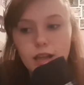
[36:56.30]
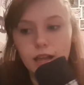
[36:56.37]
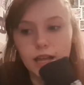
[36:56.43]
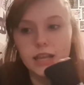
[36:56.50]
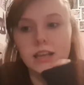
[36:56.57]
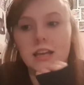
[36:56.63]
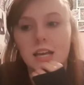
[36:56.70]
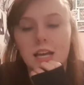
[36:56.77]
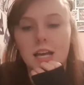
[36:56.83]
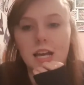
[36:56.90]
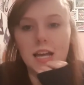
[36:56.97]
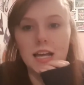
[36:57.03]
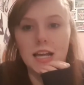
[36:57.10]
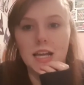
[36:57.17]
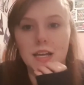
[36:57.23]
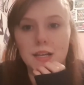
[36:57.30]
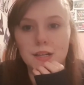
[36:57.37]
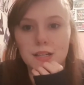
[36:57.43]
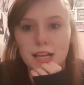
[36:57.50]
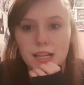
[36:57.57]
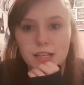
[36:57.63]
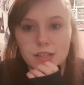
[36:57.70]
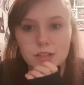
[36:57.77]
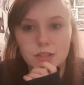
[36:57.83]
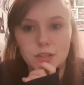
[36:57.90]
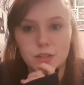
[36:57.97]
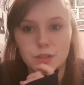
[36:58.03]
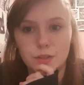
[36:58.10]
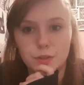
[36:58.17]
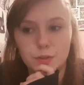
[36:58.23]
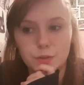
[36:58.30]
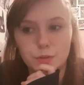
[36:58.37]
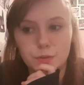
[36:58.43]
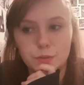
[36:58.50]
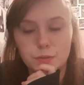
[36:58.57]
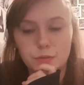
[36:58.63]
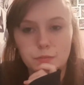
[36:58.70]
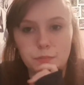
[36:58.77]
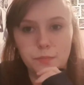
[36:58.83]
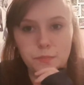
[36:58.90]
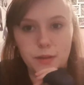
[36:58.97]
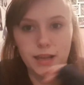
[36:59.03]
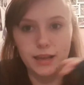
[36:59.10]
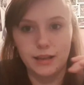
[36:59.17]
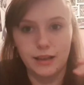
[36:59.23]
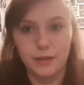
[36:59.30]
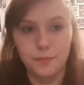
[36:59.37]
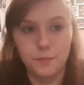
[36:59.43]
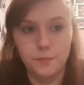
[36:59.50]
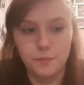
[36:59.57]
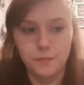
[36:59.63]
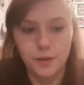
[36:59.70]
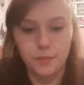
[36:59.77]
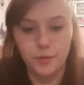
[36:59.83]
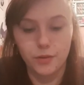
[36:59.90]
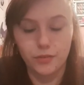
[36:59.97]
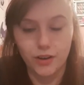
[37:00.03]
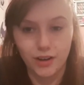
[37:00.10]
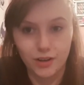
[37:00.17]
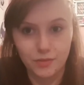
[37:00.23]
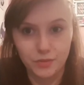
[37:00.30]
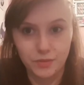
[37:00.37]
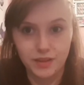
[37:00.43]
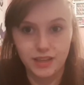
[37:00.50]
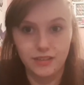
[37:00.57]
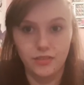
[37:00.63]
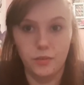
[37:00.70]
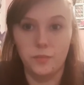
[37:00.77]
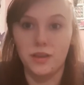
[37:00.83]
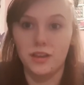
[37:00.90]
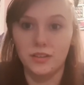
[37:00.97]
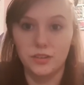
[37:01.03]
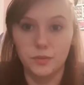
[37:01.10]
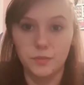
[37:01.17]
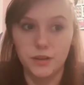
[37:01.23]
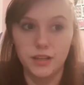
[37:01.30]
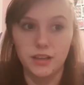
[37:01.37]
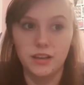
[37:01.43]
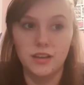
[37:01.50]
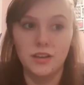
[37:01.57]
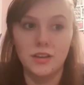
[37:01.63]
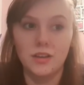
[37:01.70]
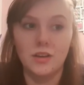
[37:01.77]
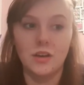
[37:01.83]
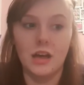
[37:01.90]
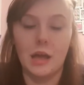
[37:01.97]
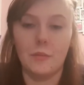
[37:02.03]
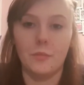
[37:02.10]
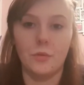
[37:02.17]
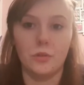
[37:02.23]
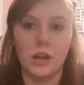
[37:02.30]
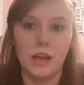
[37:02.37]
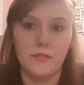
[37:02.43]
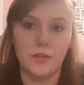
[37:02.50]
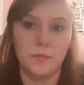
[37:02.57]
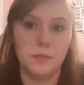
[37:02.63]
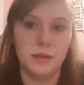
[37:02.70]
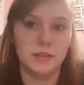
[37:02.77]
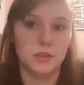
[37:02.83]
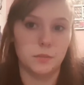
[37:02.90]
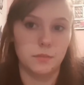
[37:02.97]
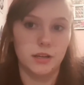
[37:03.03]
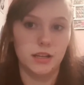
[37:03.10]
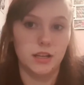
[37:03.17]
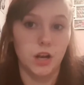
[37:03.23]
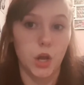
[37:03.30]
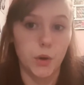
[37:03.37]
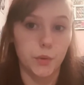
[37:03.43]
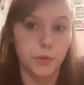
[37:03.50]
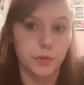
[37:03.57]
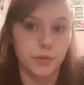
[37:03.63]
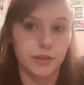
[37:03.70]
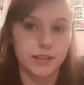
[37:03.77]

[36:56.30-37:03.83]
Like I tend to make like my boyfriend come with me if I'm meeting somebody. I won't ever meet somebody alone.